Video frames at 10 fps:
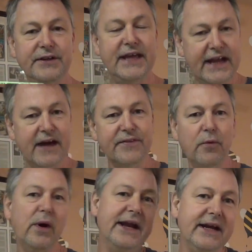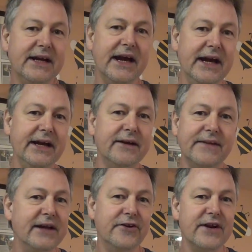take out the wedding cake
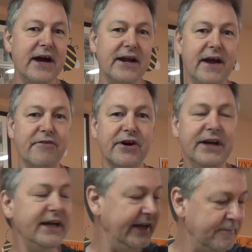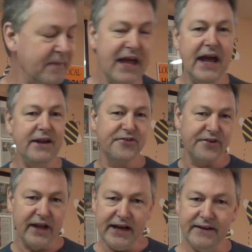that you're not ever gonna eat, and
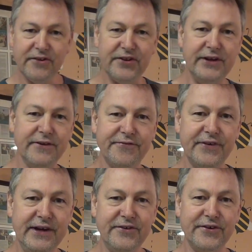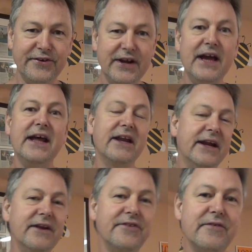slide this in your freezer and
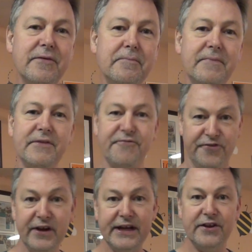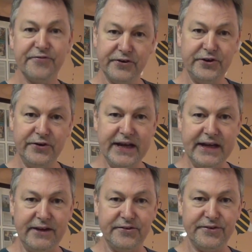let it freeze for two
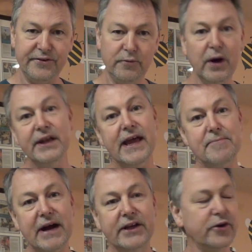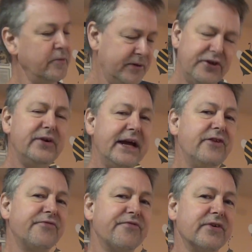days. One day might do it, but two
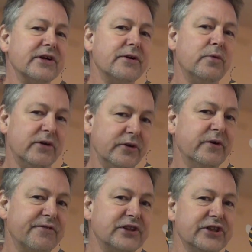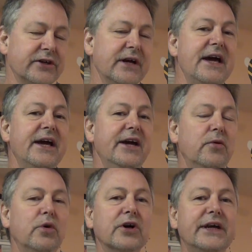days for, will do it for sure.
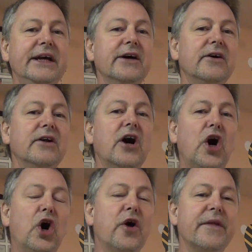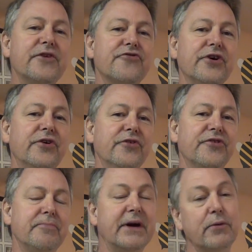It will kill all the
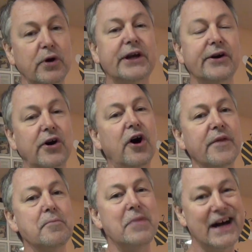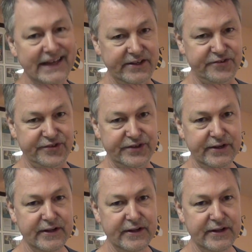drones, but it will kill all the mites.